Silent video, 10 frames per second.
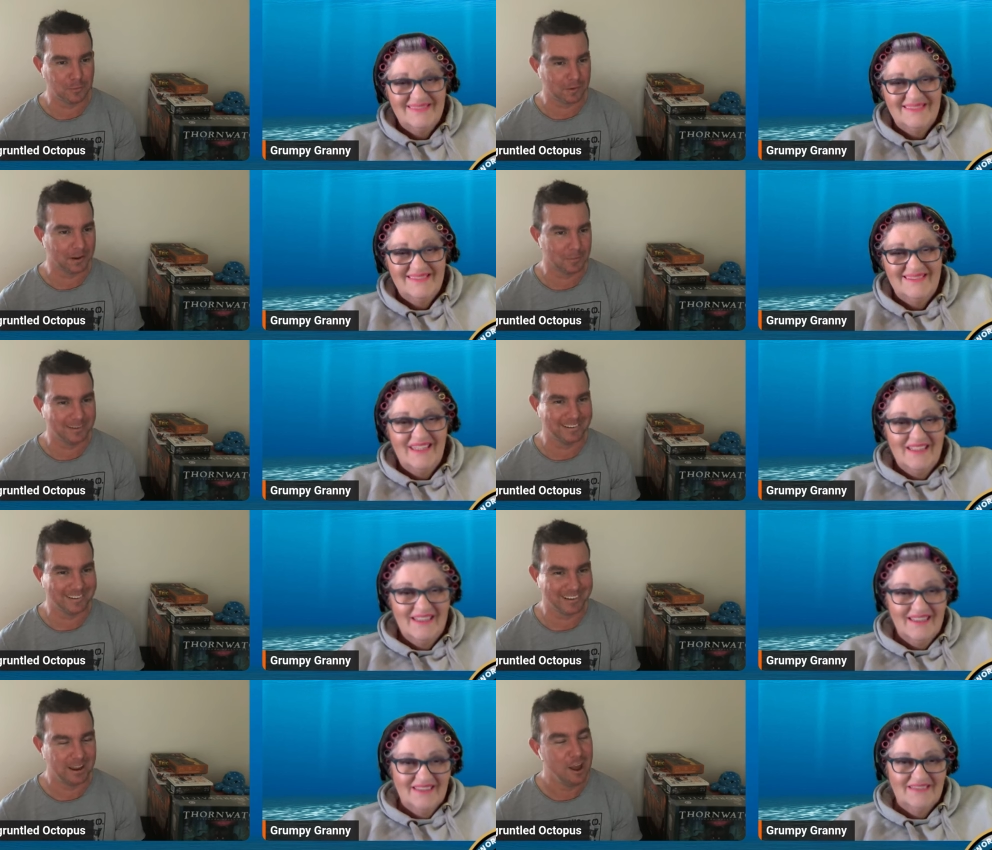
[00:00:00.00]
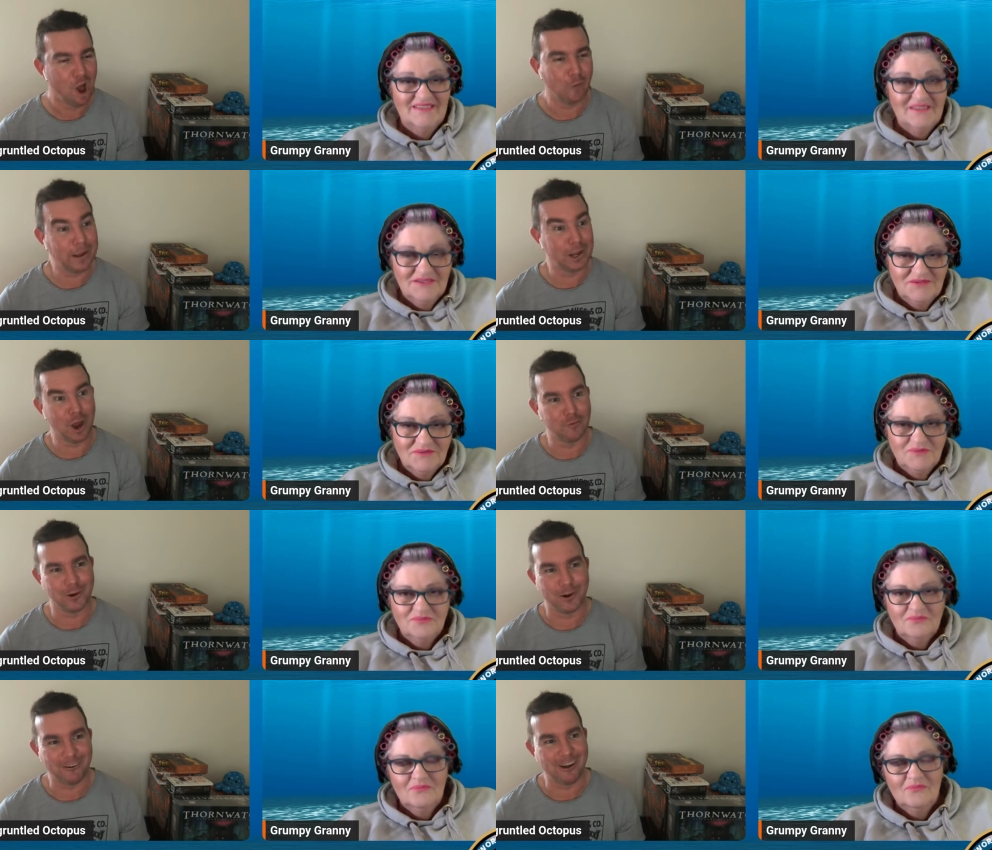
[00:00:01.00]
Speaker 1: but I don't particularly care. I'm getting
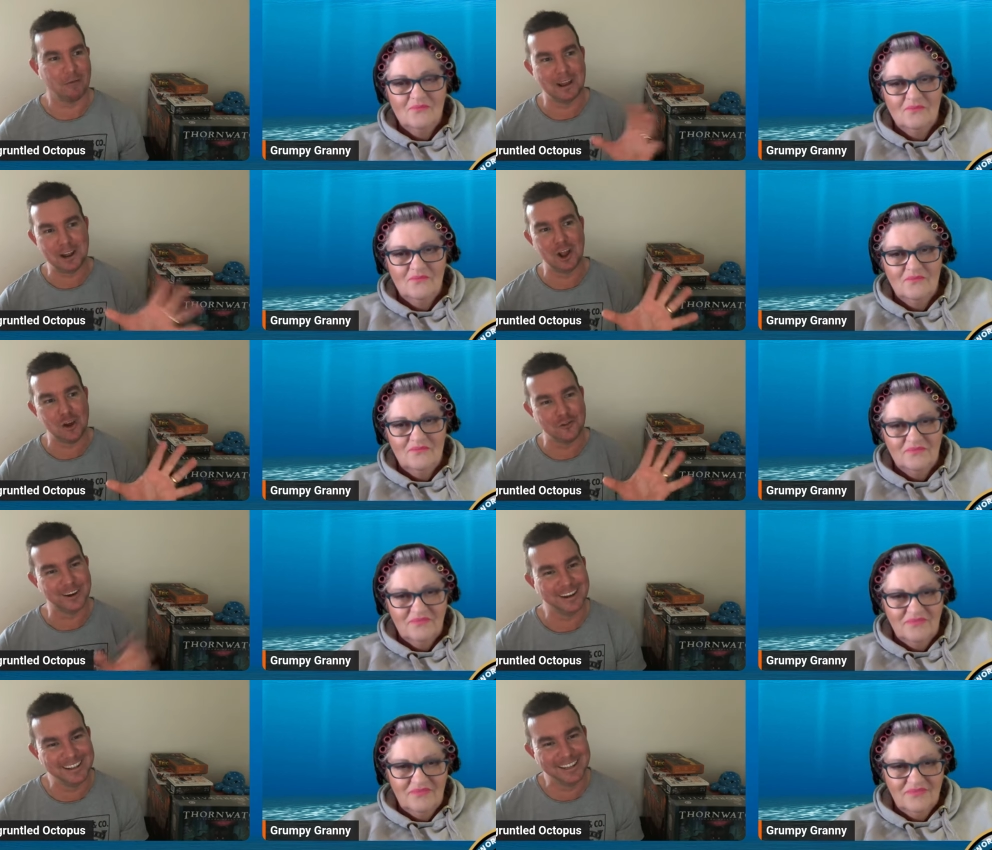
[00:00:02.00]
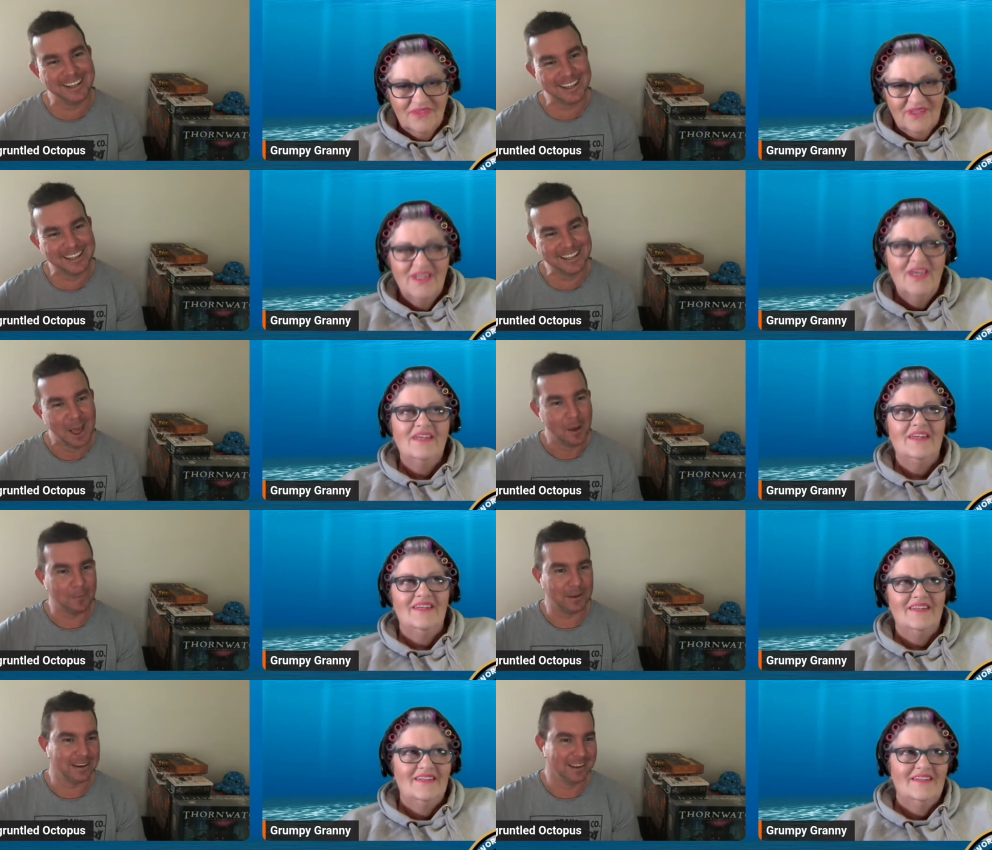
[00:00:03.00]
over it, all right. I'm getting over it.
Speaker 2: yeah, yeah,
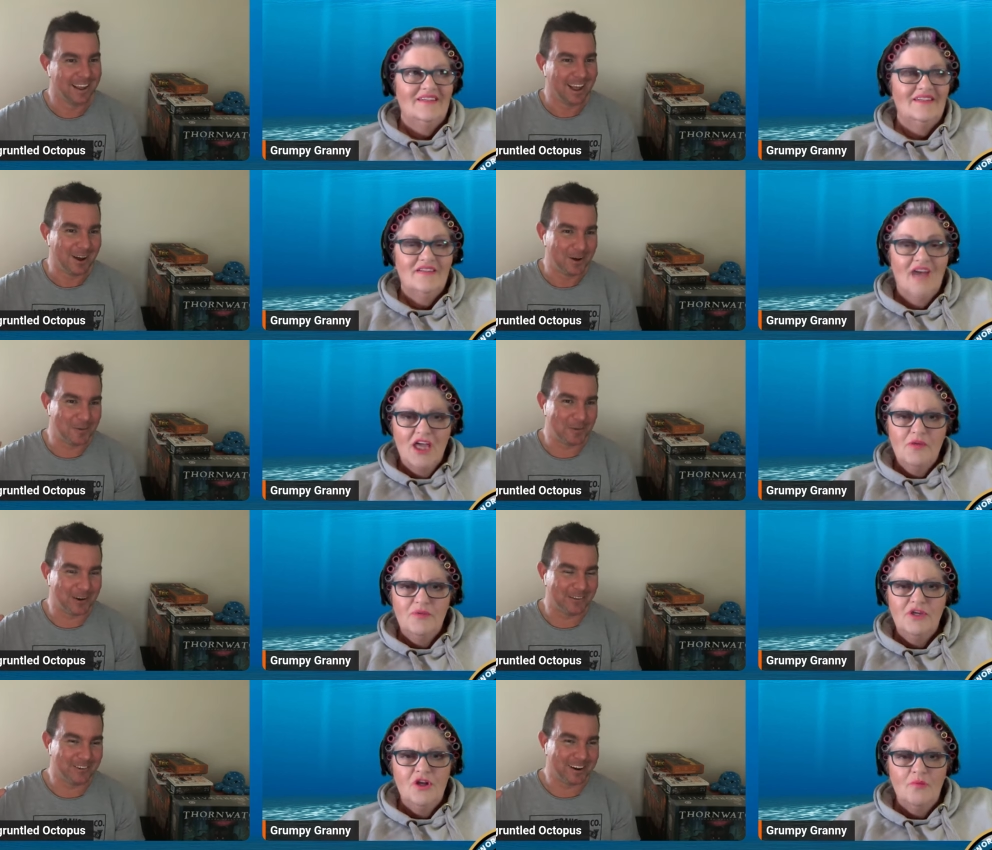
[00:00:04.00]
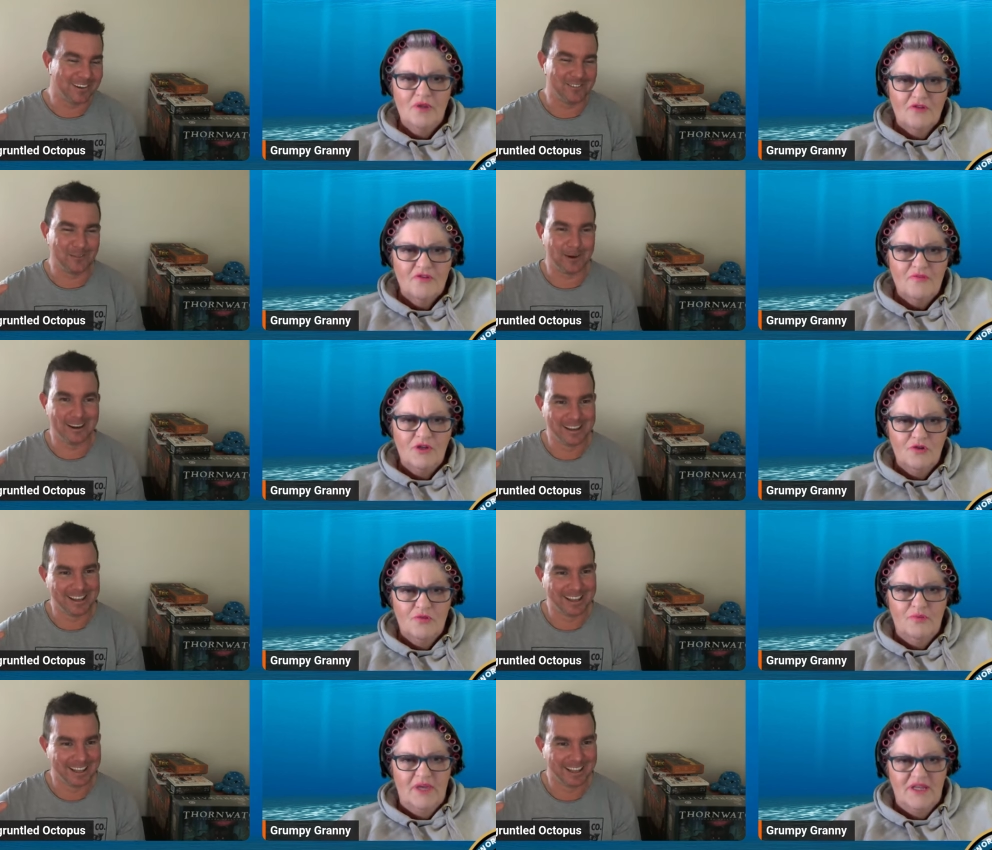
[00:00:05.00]
yeah, yeah. Are you, are not blocked from the
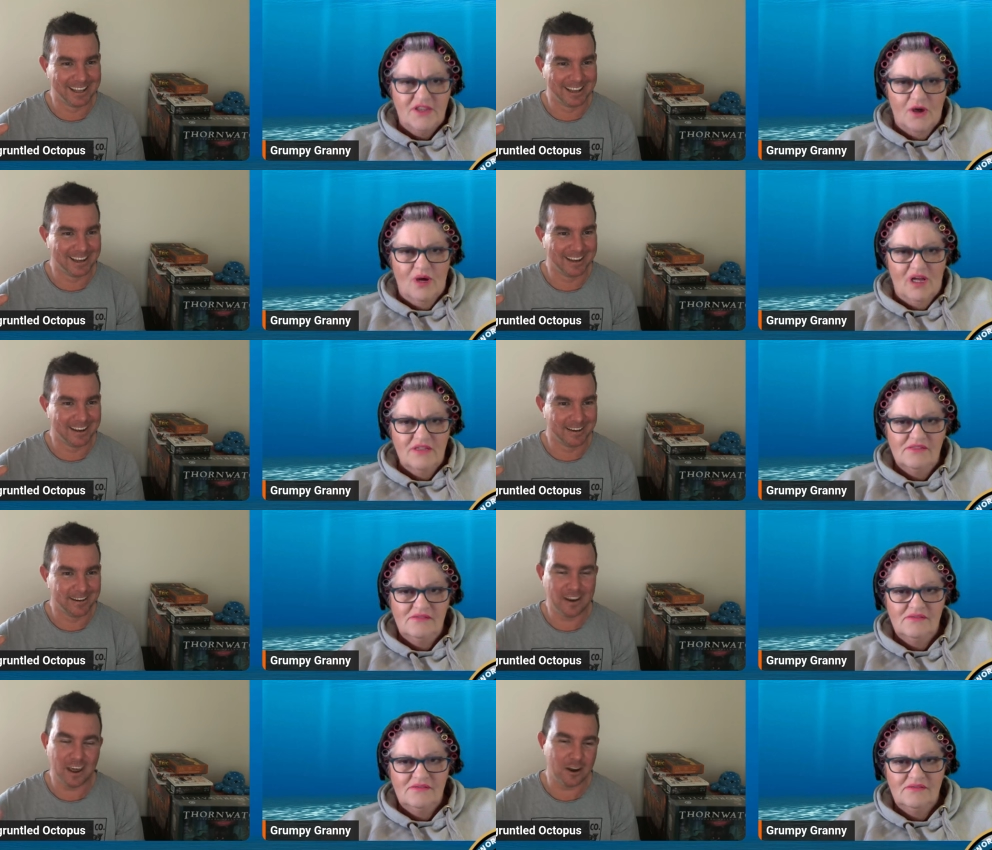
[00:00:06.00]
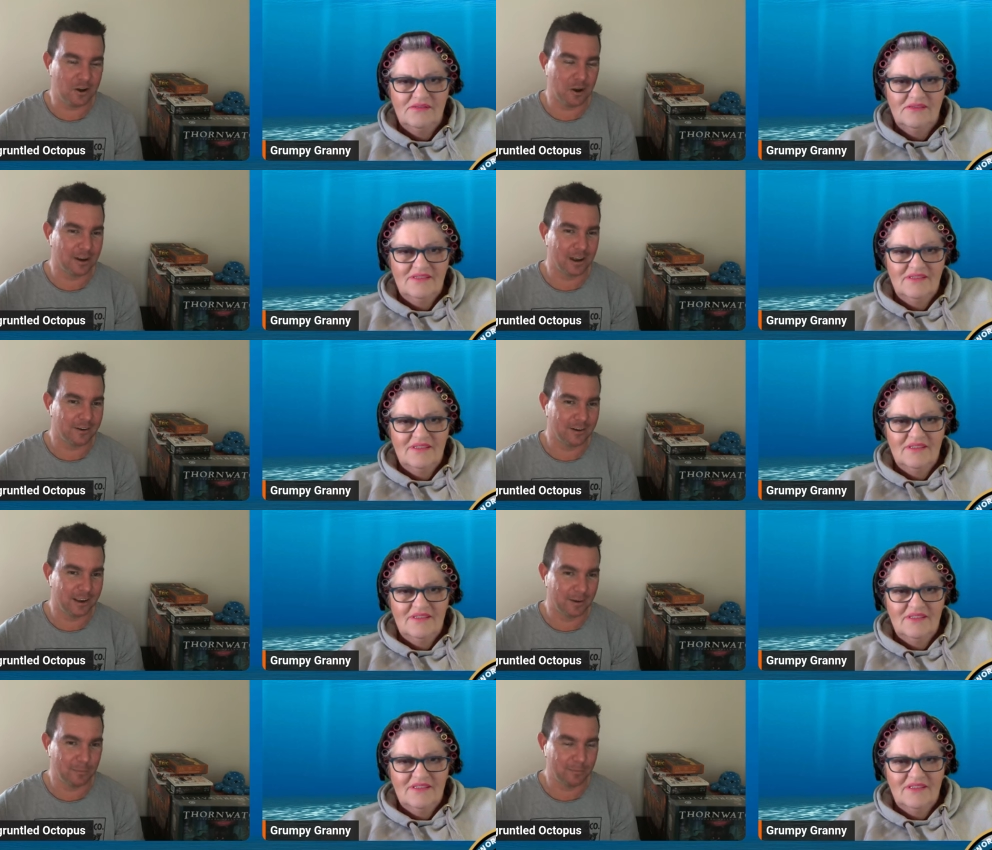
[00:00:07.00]
group yet, though, are you?
Speaker 1: No, no, not yet, not
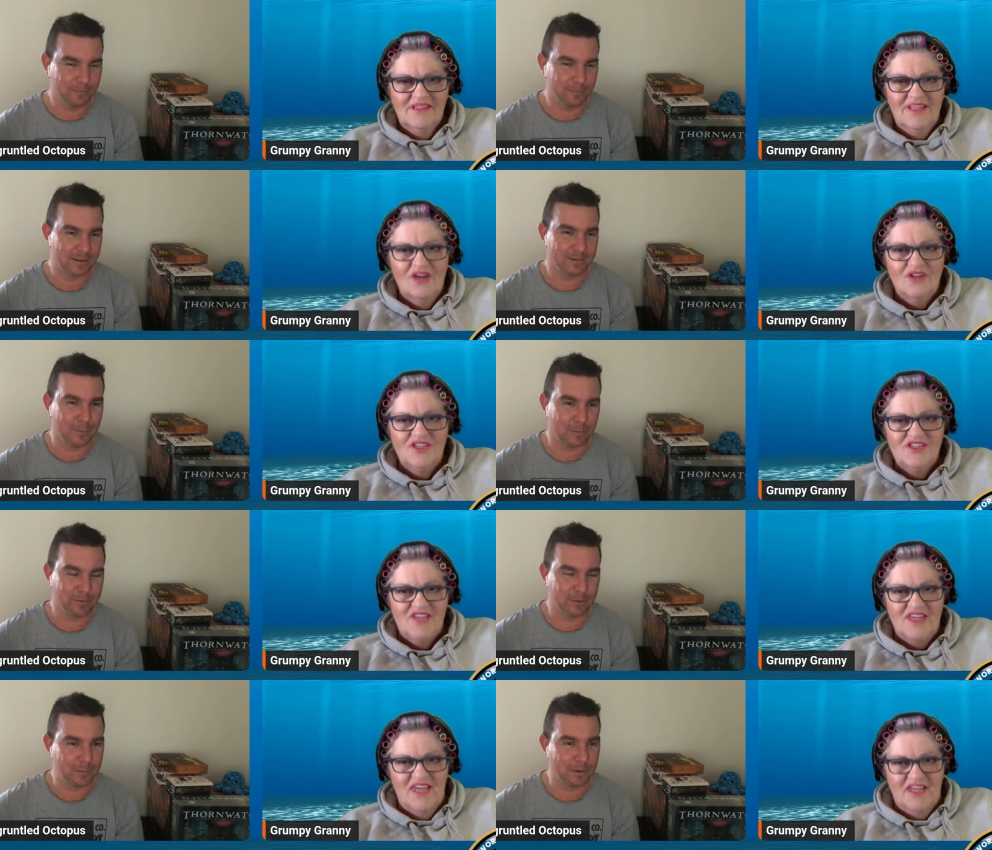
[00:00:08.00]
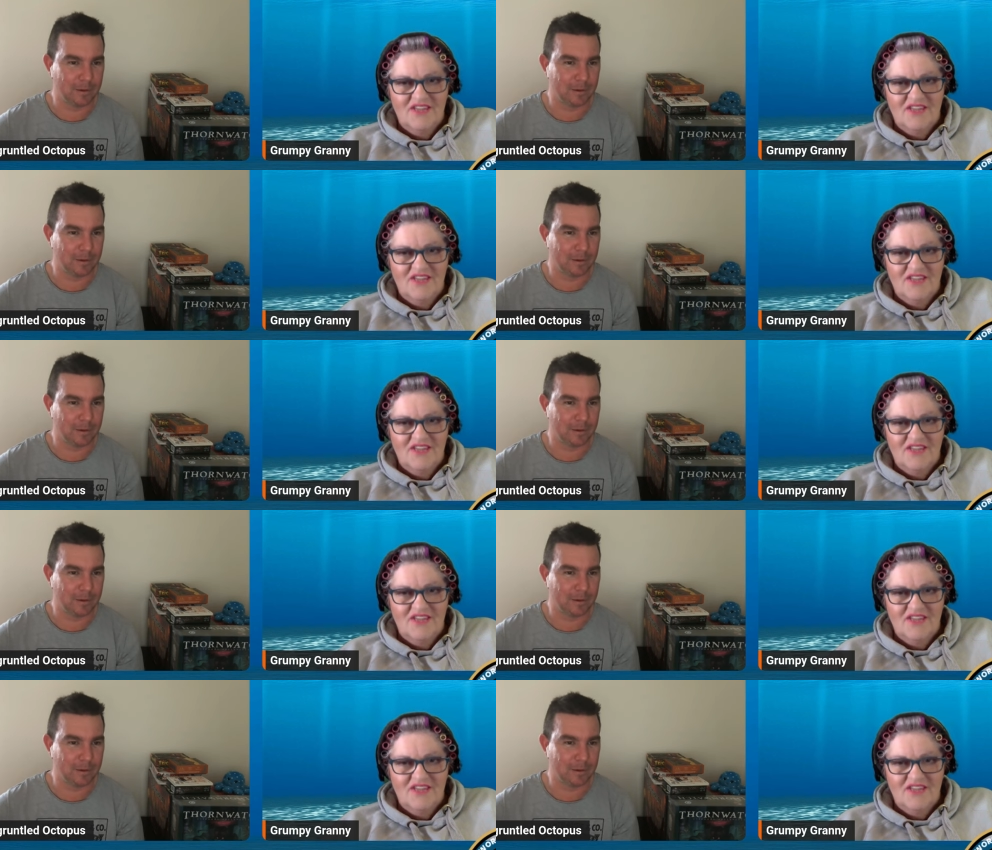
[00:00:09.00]
yet. Yeah, I did my, say despite